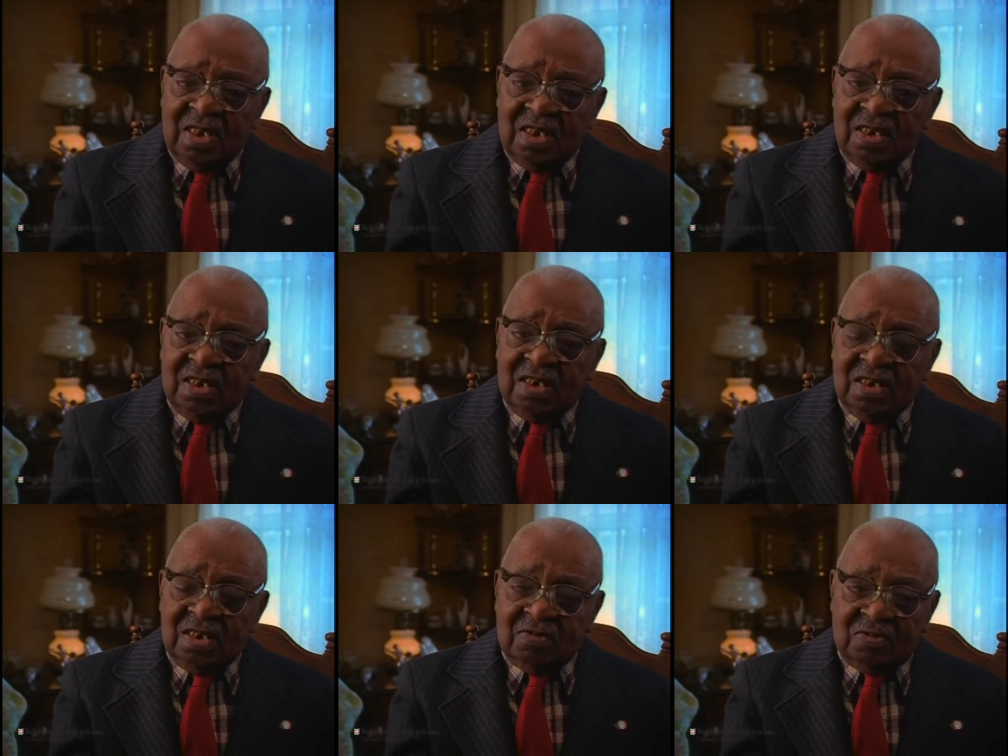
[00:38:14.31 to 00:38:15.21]

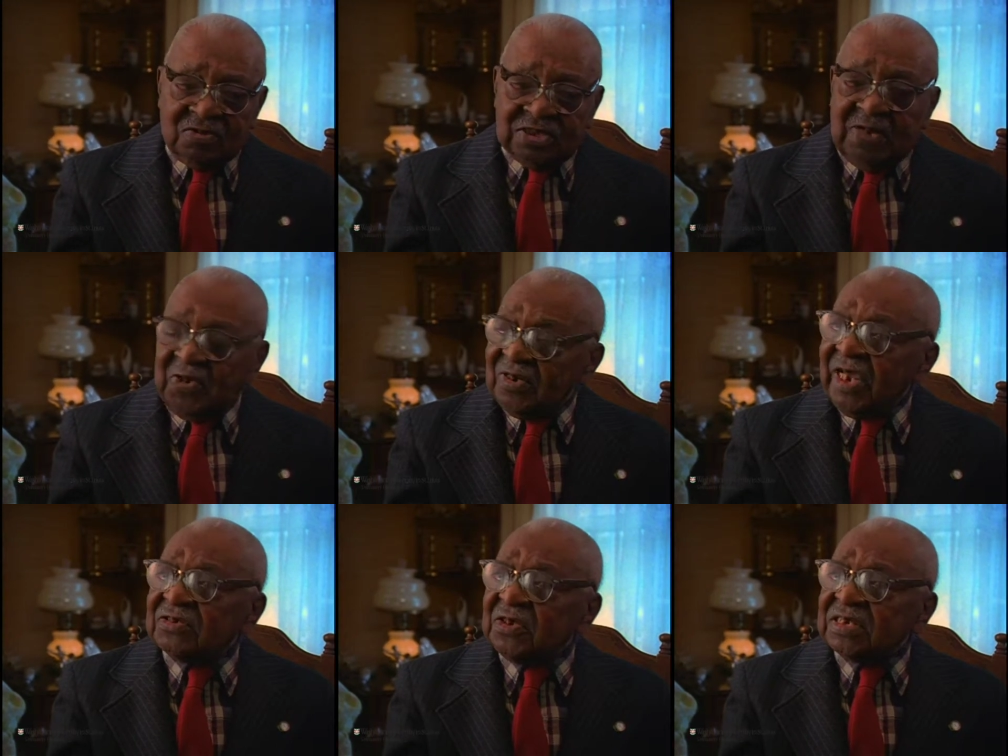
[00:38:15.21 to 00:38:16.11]
Uh, some were
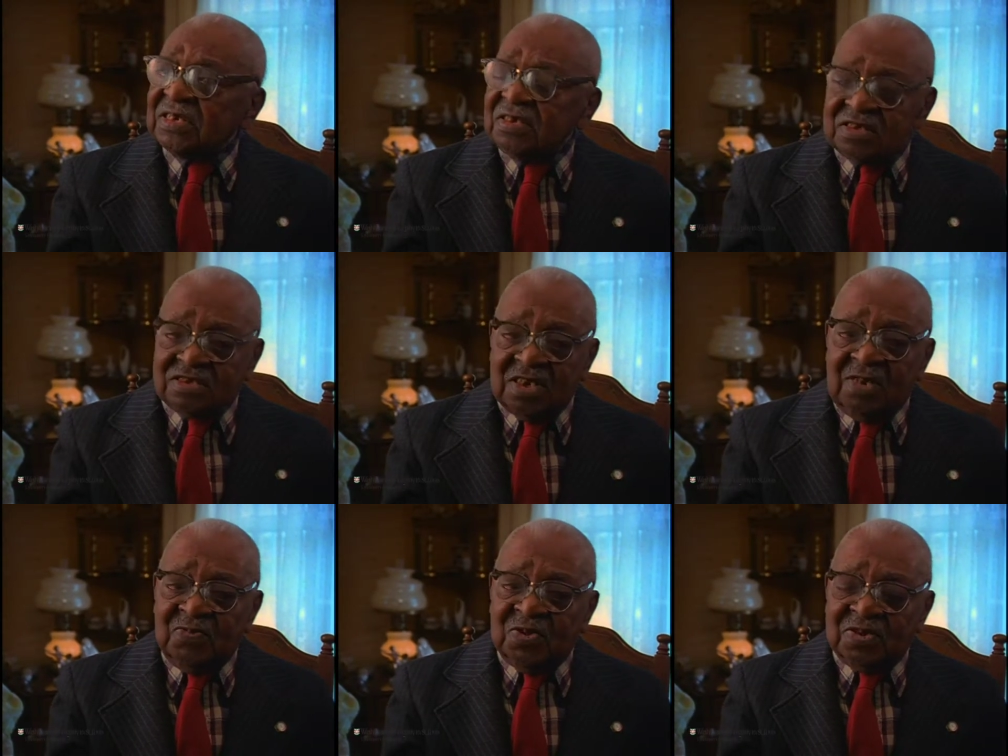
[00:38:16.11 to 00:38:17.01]
electricians and
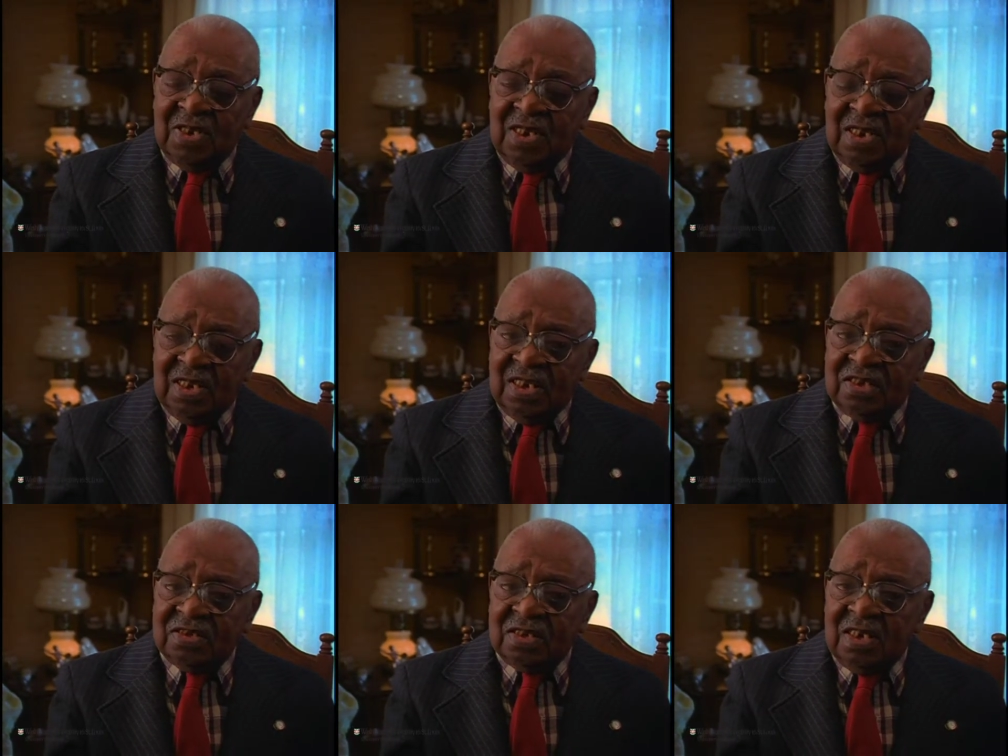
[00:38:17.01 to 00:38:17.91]
some were
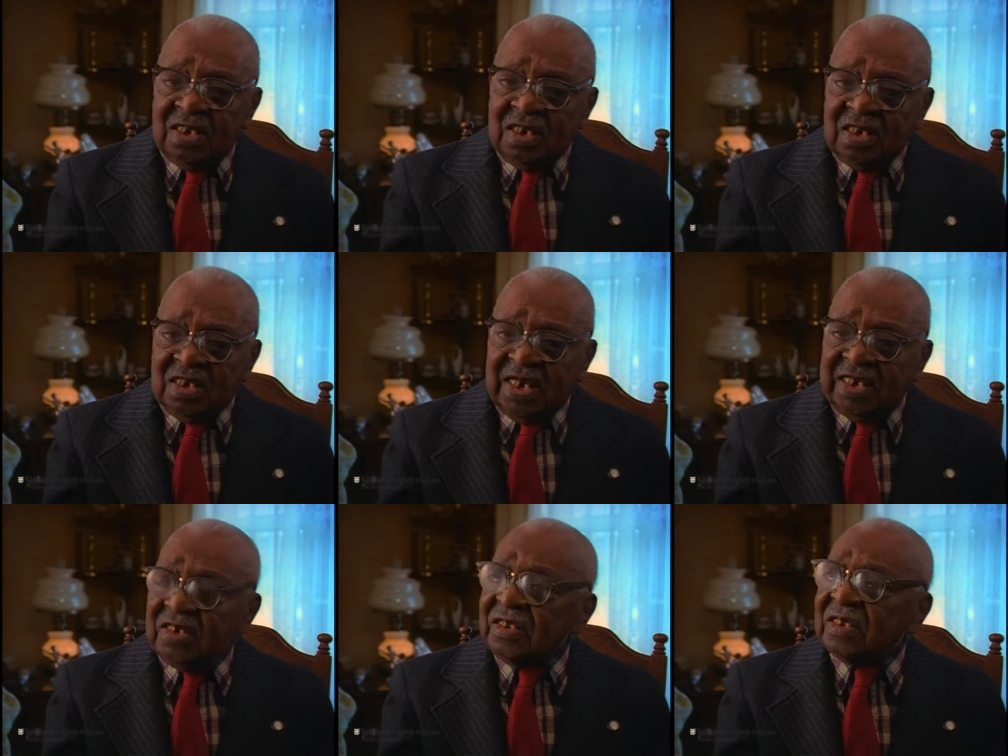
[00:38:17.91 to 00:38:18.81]
in, uh,
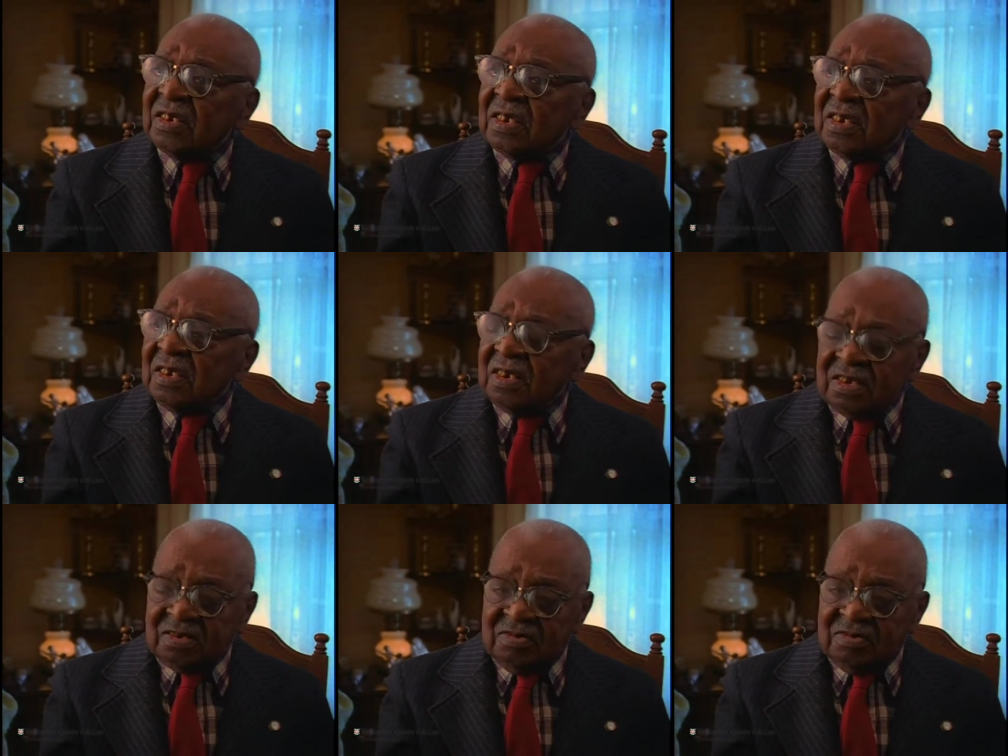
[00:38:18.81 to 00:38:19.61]
had other uh,